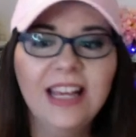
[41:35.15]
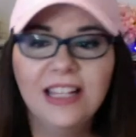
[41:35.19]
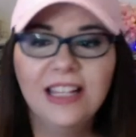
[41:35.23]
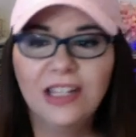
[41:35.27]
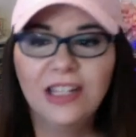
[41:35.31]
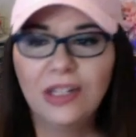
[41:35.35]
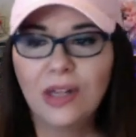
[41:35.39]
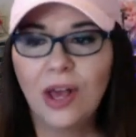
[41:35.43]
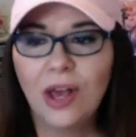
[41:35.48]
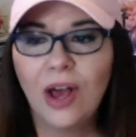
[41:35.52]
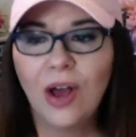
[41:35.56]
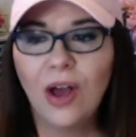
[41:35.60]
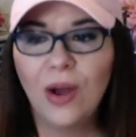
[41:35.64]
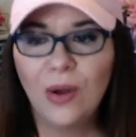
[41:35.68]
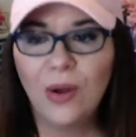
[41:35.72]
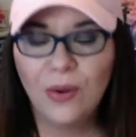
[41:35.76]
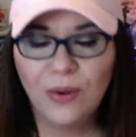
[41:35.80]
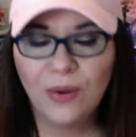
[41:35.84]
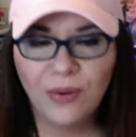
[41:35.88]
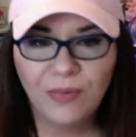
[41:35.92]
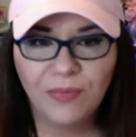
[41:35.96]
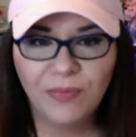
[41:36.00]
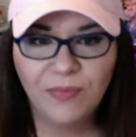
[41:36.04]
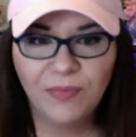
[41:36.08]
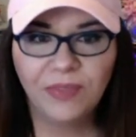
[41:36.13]

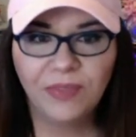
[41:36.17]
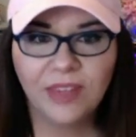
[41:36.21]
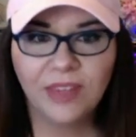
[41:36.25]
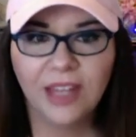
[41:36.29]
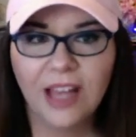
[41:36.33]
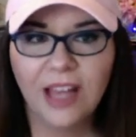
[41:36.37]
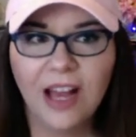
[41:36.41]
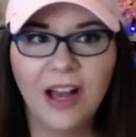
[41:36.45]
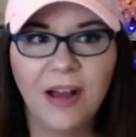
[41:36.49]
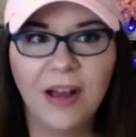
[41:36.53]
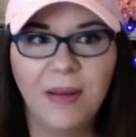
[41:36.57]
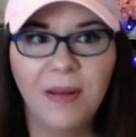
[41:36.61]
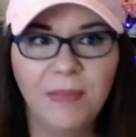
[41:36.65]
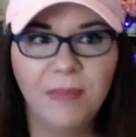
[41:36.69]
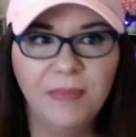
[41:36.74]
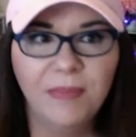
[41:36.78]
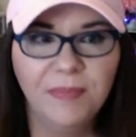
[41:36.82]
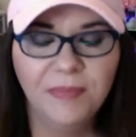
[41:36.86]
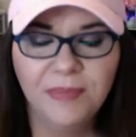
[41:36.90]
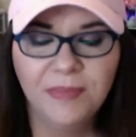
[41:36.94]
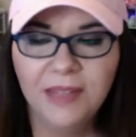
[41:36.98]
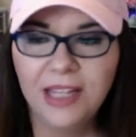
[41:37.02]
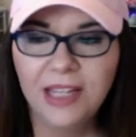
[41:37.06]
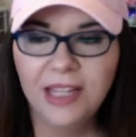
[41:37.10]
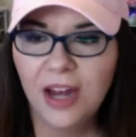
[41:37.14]
So
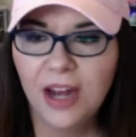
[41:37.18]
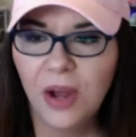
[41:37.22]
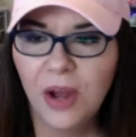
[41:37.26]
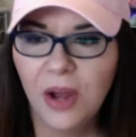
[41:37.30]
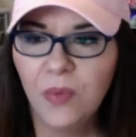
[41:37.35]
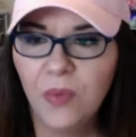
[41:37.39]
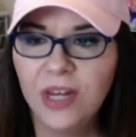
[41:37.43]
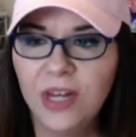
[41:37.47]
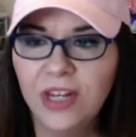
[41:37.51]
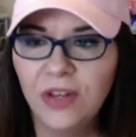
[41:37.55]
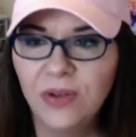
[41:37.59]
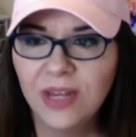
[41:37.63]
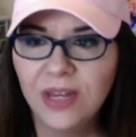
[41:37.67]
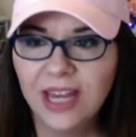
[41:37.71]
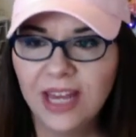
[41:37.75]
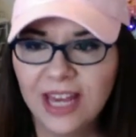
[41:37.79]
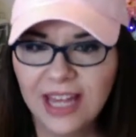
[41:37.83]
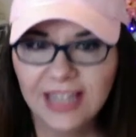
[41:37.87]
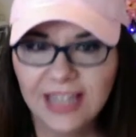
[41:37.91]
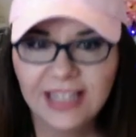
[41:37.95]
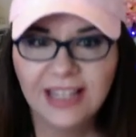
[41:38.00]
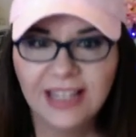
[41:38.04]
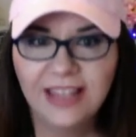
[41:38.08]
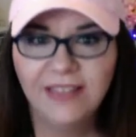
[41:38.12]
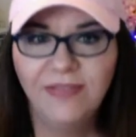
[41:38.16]
you know, when you
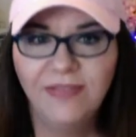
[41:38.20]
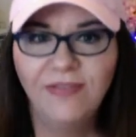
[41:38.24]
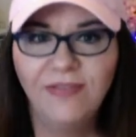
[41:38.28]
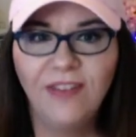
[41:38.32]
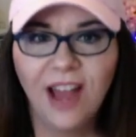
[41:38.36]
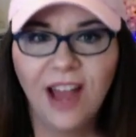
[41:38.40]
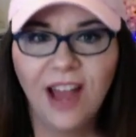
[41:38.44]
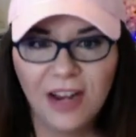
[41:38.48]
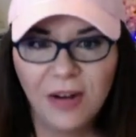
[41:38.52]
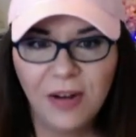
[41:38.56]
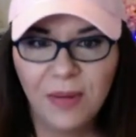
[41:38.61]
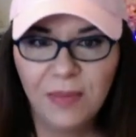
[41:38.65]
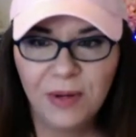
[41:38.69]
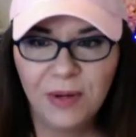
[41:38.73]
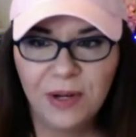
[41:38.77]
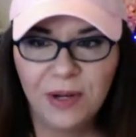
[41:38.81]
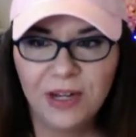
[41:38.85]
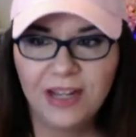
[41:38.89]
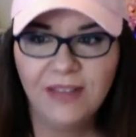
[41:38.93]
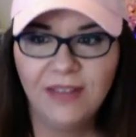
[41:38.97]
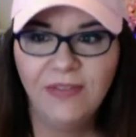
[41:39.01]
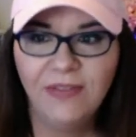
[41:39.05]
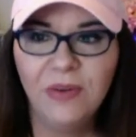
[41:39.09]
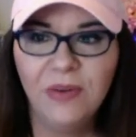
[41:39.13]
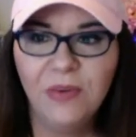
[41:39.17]
get the final
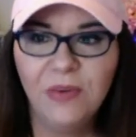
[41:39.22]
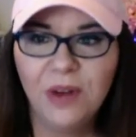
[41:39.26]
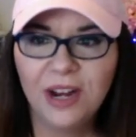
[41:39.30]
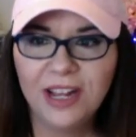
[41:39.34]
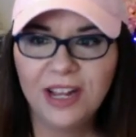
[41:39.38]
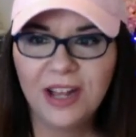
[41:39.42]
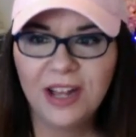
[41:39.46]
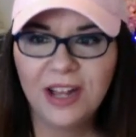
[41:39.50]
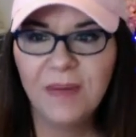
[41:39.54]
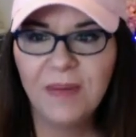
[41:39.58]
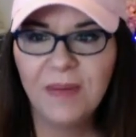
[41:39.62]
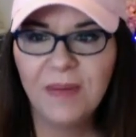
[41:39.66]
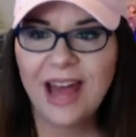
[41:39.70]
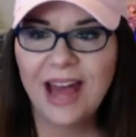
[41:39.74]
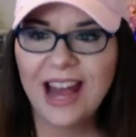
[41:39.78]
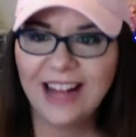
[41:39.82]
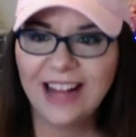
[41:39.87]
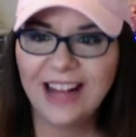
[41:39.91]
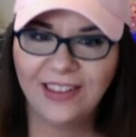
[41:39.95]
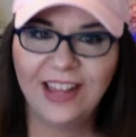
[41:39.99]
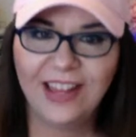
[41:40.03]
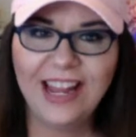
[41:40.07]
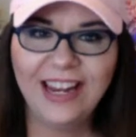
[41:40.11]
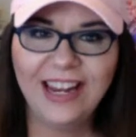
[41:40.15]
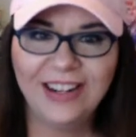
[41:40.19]
book, if you want to go
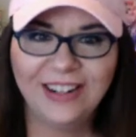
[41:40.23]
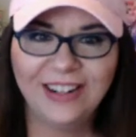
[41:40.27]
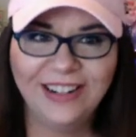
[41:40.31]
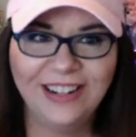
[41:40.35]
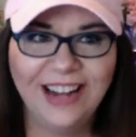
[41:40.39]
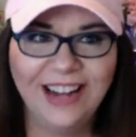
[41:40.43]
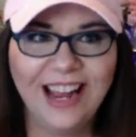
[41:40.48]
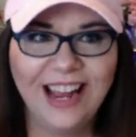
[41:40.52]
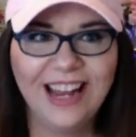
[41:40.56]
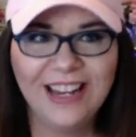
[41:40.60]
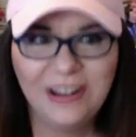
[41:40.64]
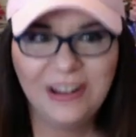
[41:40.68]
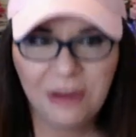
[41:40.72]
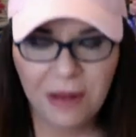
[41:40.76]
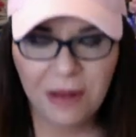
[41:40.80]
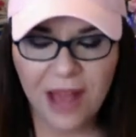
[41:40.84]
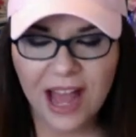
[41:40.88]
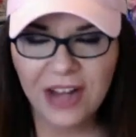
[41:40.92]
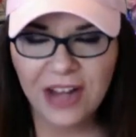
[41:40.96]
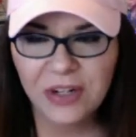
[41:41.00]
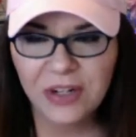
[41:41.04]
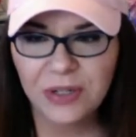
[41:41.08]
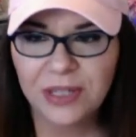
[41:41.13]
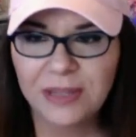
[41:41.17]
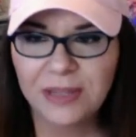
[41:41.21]
back later and
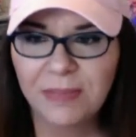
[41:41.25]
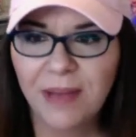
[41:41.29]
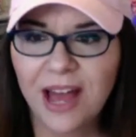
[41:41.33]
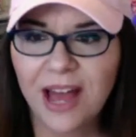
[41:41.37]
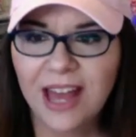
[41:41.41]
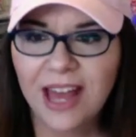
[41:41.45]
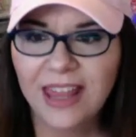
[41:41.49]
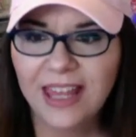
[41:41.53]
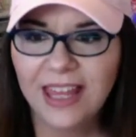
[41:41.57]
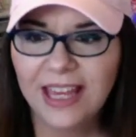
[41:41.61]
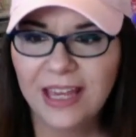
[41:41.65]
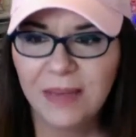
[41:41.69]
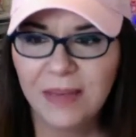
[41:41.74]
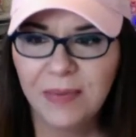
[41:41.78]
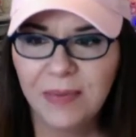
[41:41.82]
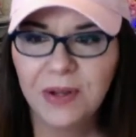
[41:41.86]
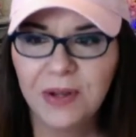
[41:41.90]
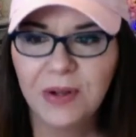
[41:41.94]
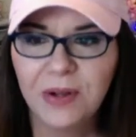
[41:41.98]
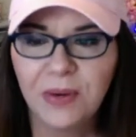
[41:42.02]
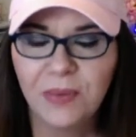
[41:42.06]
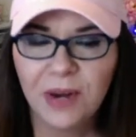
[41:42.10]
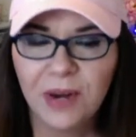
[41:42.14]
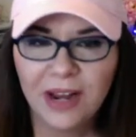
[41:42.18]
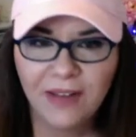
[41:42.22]
actually buy the
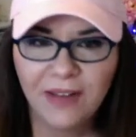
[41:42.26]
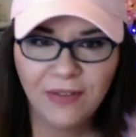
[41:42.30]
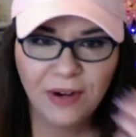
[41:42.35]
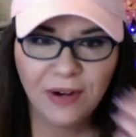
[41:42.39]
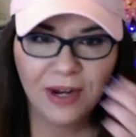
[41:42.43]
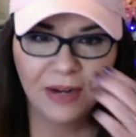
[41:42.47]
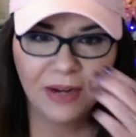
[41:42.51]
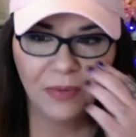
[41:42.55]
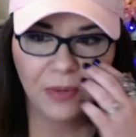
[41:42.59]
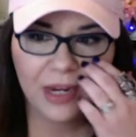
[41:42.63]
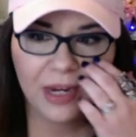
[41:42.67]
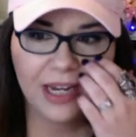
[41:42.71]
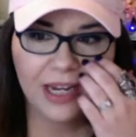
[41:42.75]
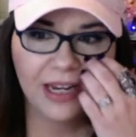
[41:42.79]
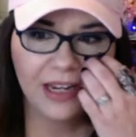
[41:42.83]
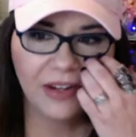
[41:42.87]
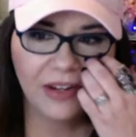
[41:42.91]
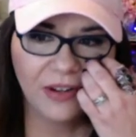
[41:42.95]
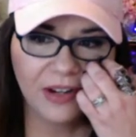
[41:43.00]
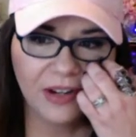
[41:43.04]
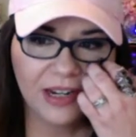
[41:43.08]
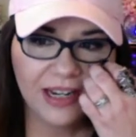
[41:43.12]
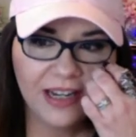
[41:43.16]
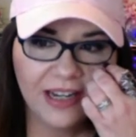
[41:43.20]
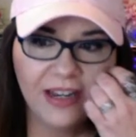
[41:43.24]
ebook or whatever and read it,
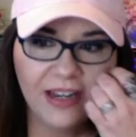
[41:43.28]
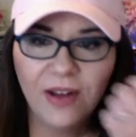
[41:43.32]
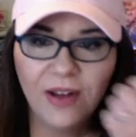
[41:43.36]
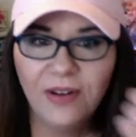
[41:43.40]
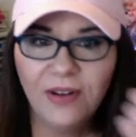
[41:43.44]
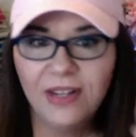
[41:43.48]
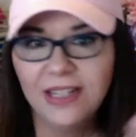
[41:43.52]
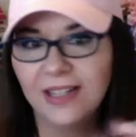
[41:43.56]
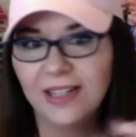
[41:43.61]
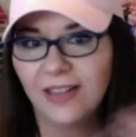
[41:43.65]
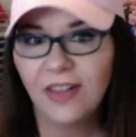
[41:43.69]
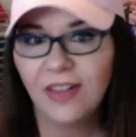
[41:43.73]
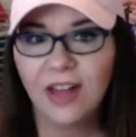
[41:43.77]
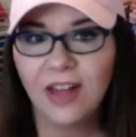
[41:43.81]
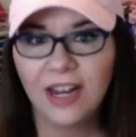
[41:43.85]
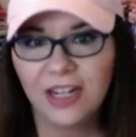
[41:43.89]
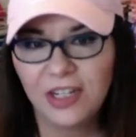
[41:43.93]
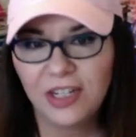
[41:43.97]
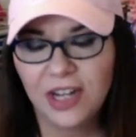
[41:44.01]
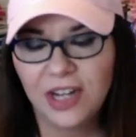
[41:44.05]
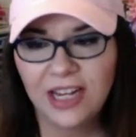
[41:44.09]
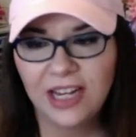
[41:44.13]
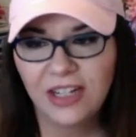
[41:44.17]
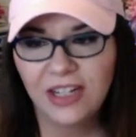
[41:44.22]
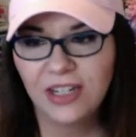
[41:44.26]
you're going to notice a lot of
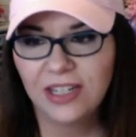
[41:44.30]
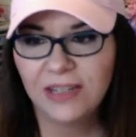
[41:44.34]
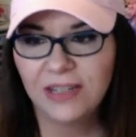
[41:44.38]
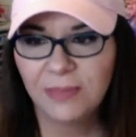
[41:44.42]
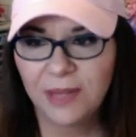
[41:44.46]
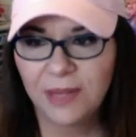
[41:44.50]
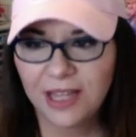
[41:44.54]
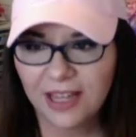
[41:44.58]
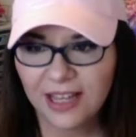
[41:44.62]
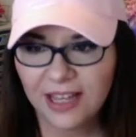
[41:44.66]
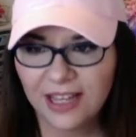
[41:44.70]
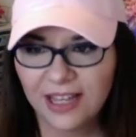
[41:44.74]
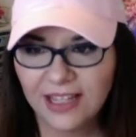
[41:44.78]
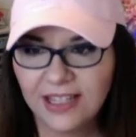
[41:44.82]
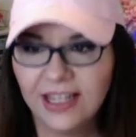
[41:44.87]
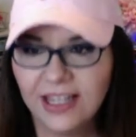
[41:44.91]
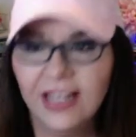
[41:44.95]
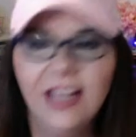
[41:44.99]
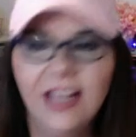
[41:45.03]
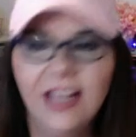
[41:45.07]
changes, because